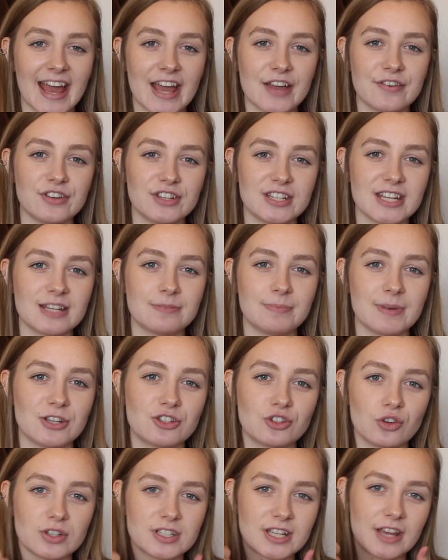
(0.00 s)
If you did, be
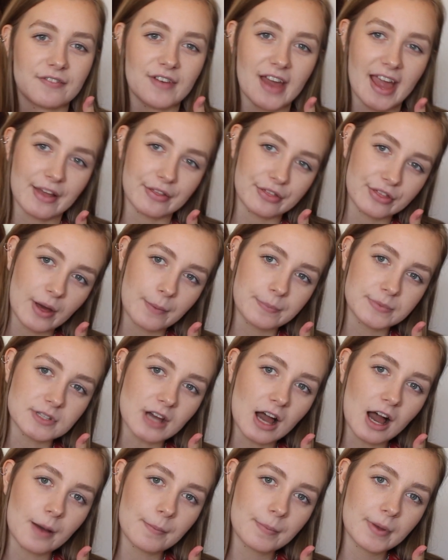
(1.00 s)
sure to give it a
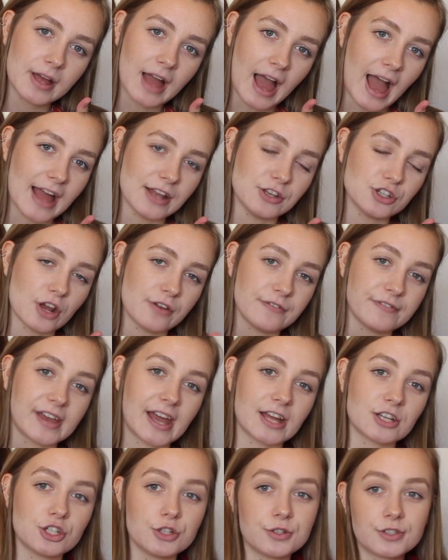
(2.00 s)
thumbs up, and don't
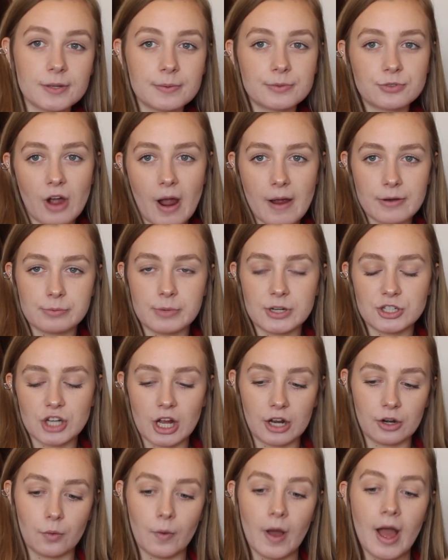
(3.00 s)
forget to subscribe to my
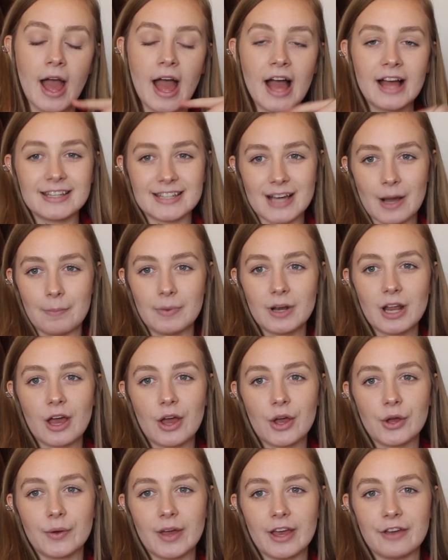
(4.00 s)
channel down
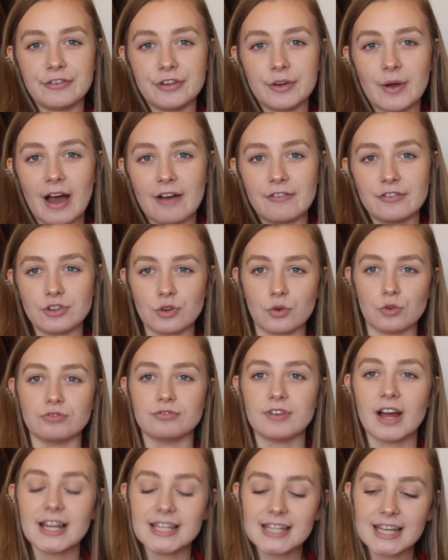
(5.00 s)
below if you haven't
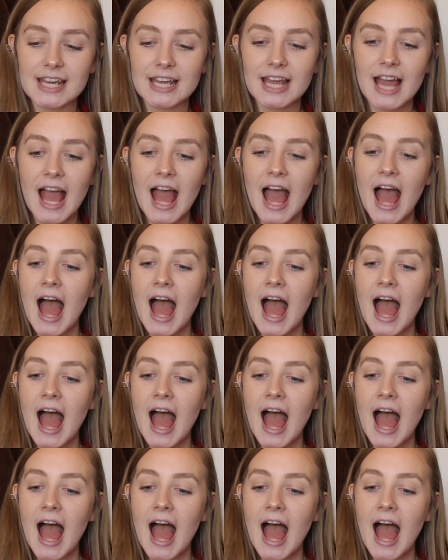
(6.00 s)
already.